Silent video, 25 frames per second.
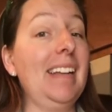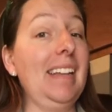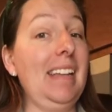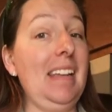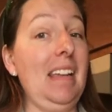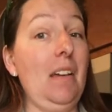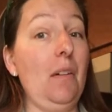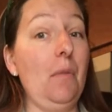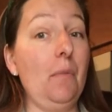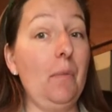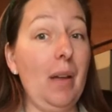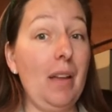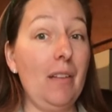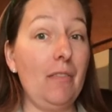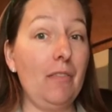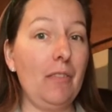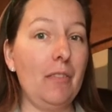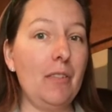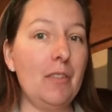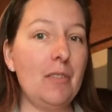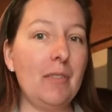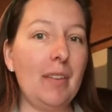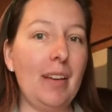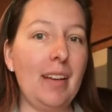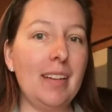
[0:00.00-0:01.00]
Can't wait for
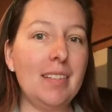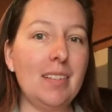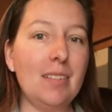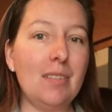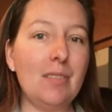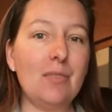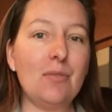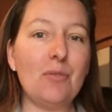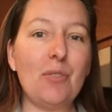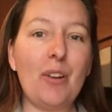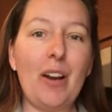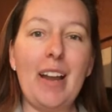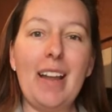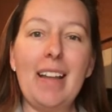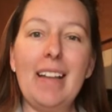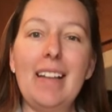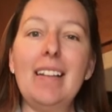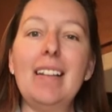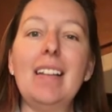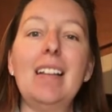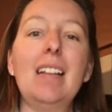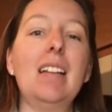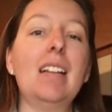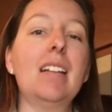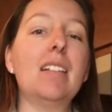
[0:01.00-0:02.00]
you guys to try
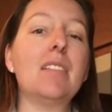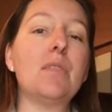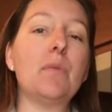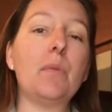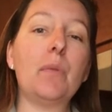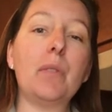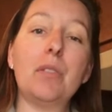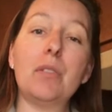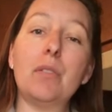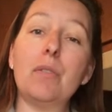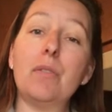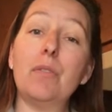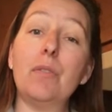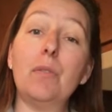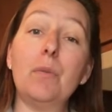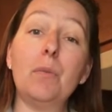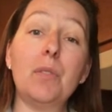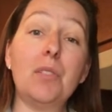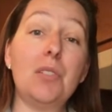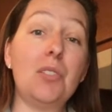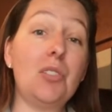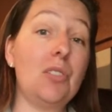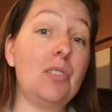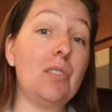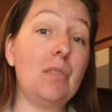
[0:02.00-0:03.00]
it. It's wonderful
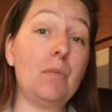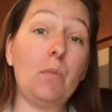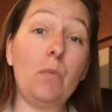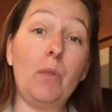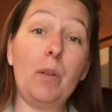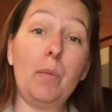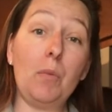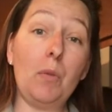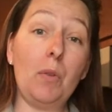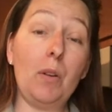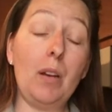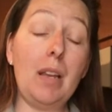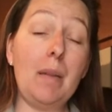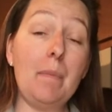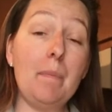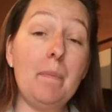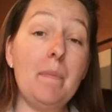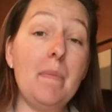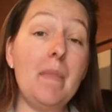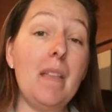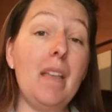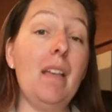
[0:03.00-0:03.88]
with just some whipped cream.